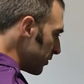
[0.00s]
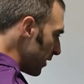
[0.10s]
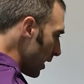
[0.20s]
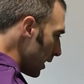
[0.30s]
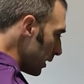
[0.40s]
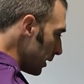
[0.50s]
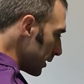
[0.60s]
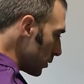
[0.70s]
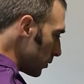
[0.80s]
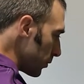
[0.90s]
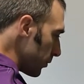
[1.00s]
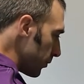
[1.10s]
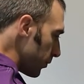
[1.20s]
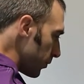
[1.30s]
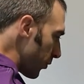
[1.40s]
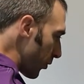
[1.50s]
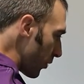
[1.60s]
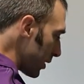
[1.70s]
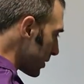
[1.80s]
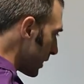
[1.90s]
violently or
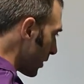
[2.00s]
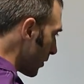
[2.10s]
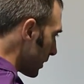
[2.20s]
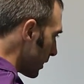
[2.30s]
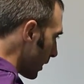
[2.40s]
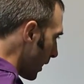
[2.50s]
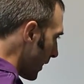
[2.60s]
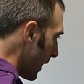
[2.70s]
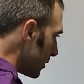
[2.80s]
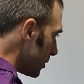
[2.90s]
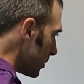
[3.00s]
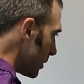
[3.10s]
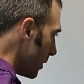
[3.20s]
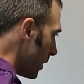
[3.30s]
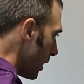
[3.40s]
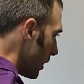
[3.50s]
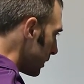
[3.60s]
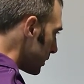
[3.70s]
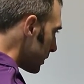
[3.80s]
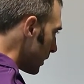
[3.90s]
thrusting or anything like that, just a
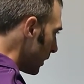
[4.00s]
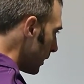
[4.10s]
nice